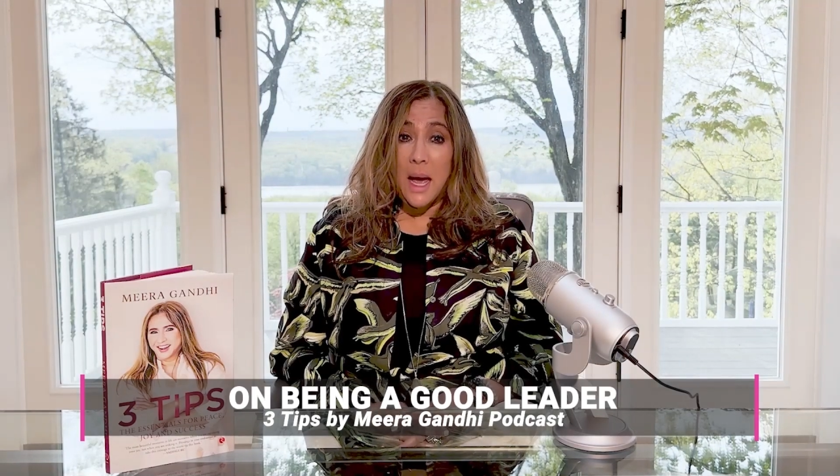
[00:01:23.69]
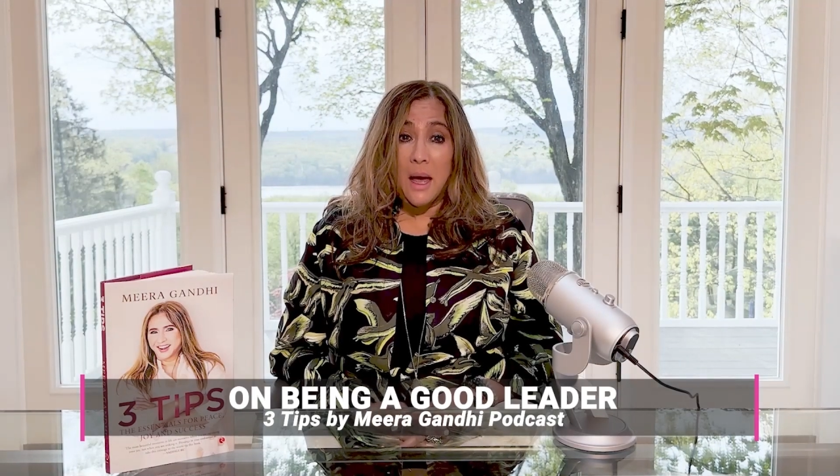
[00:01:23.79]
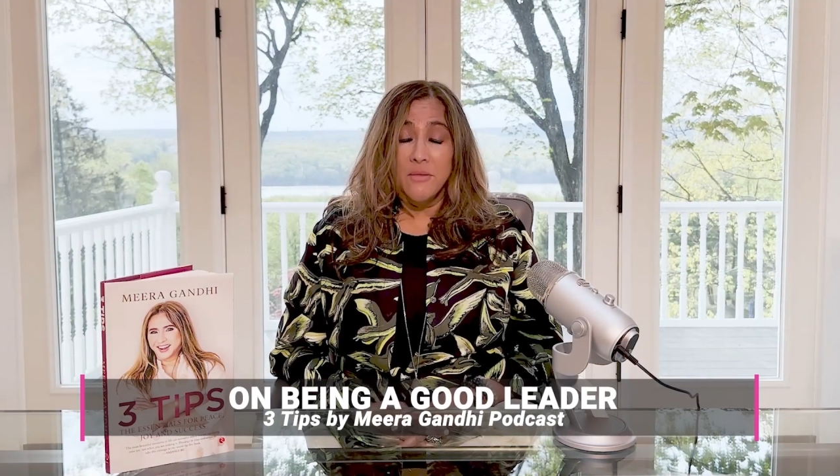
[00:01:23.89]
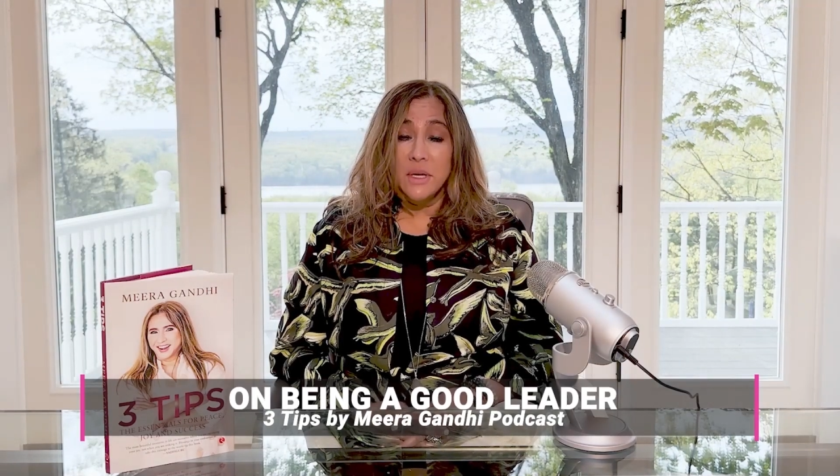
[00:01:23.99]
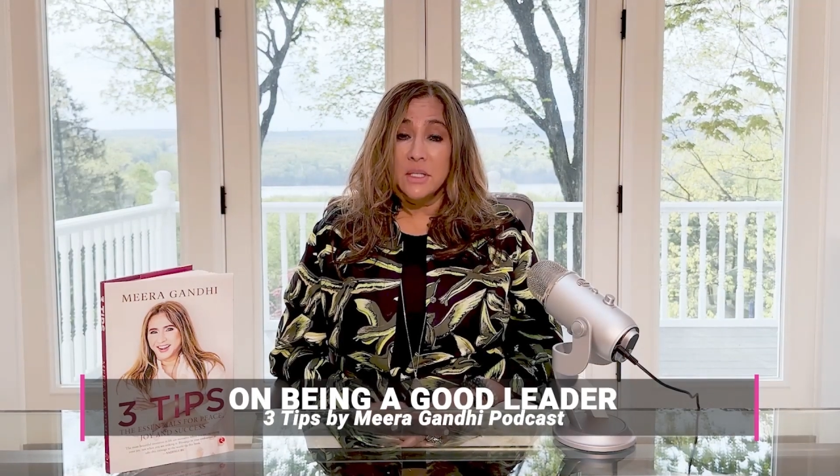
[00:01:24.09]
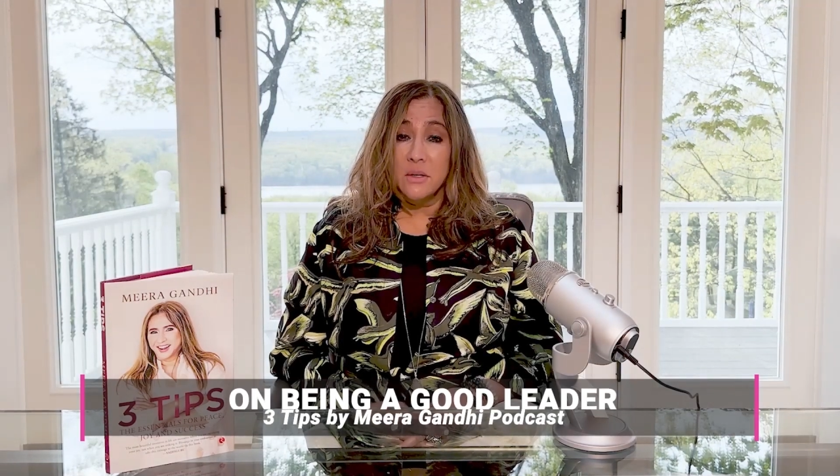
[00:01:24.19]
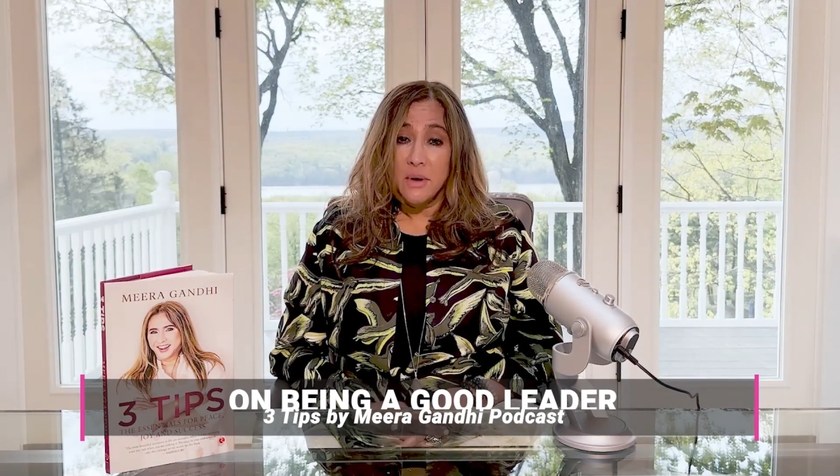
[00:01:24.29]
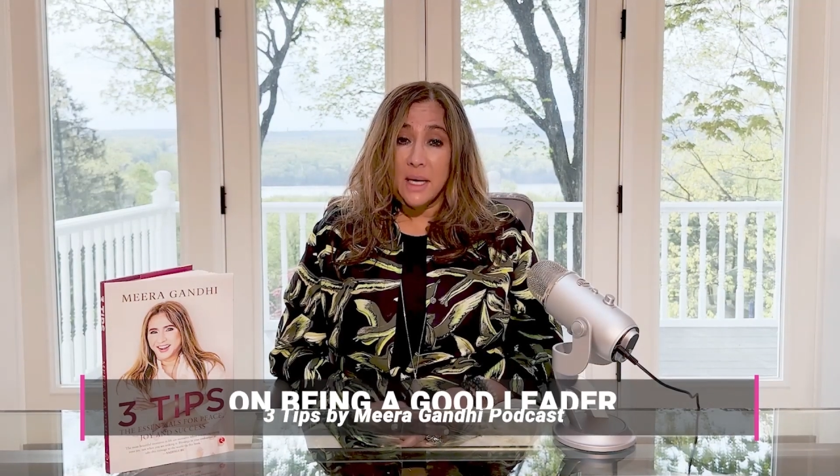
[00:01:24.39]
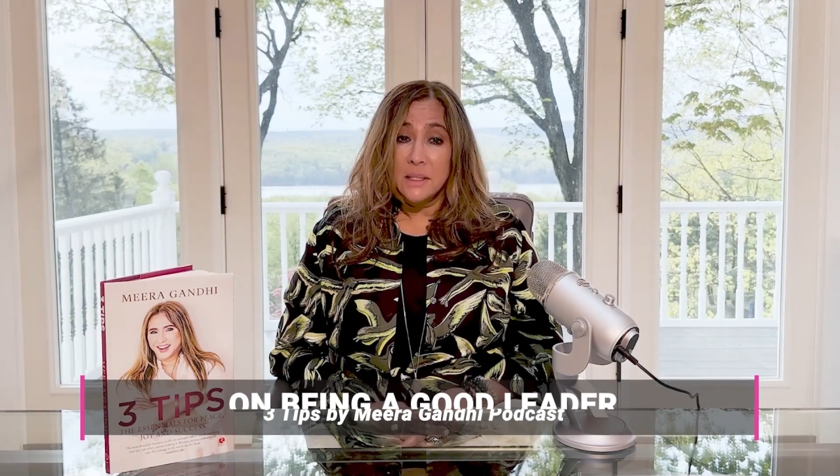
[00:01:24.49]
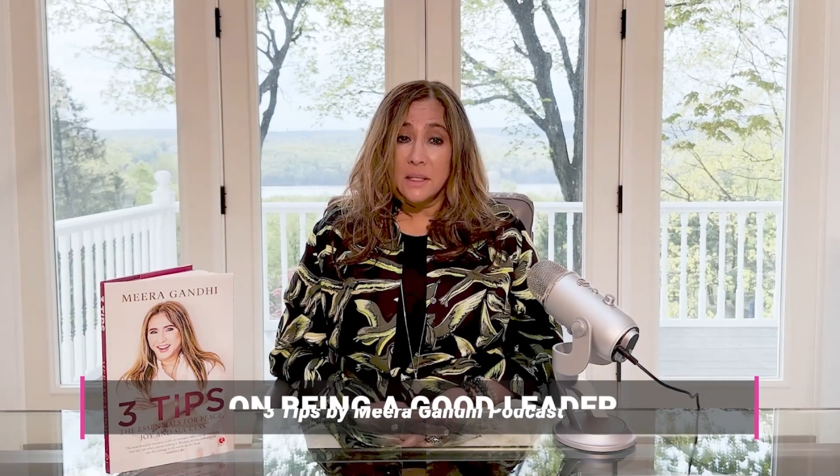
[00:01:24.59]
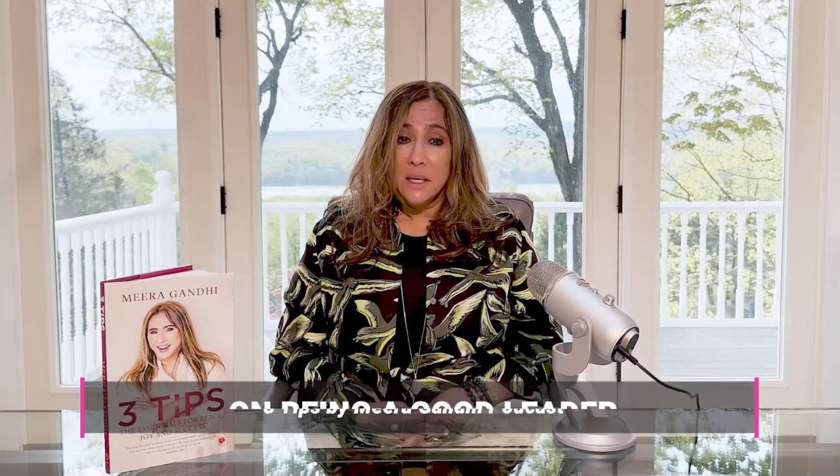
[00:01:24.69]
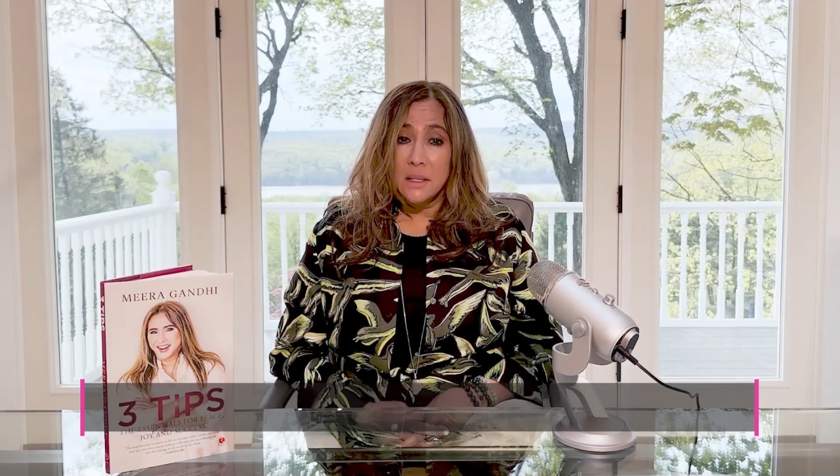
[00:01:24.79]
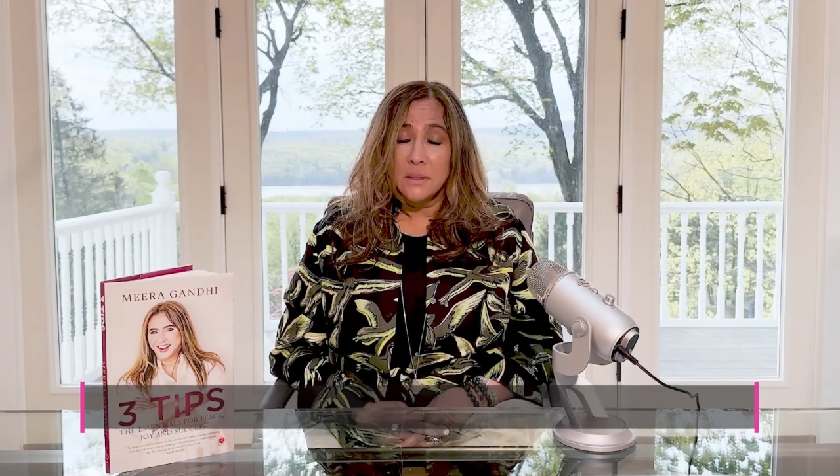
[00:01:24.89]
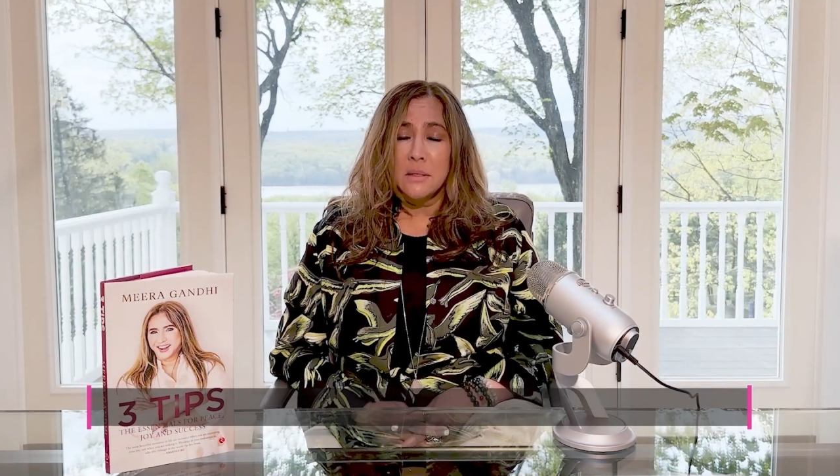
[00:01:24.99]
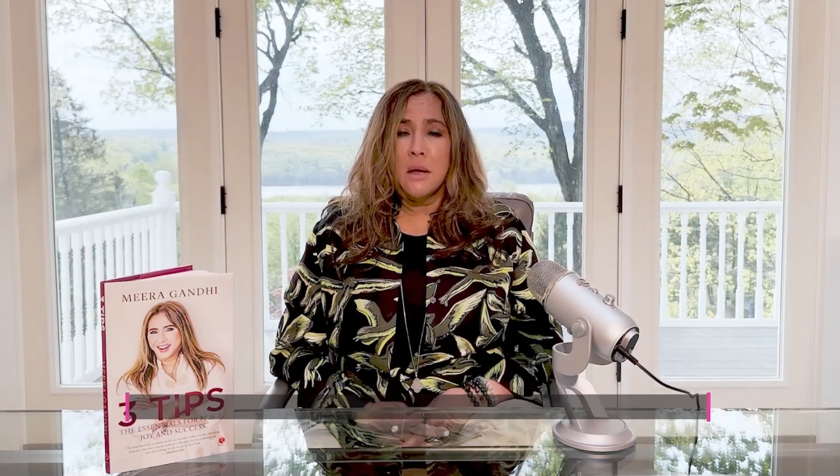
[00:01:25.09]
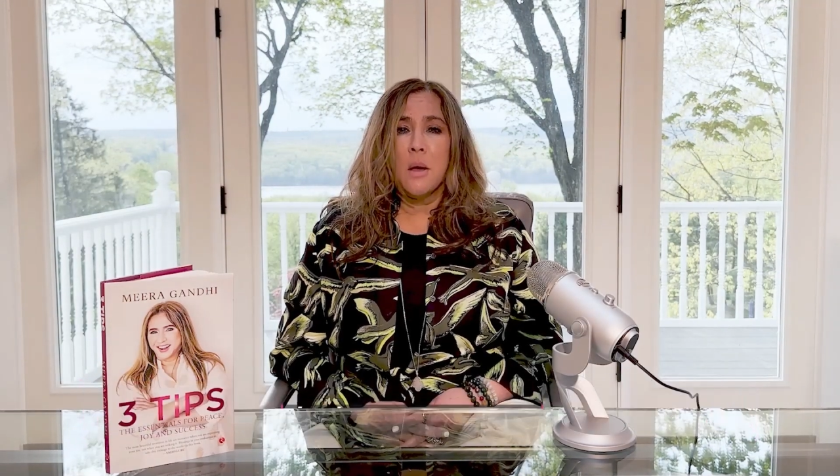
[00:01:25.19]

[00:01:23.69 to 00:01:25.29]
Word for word: having directed it,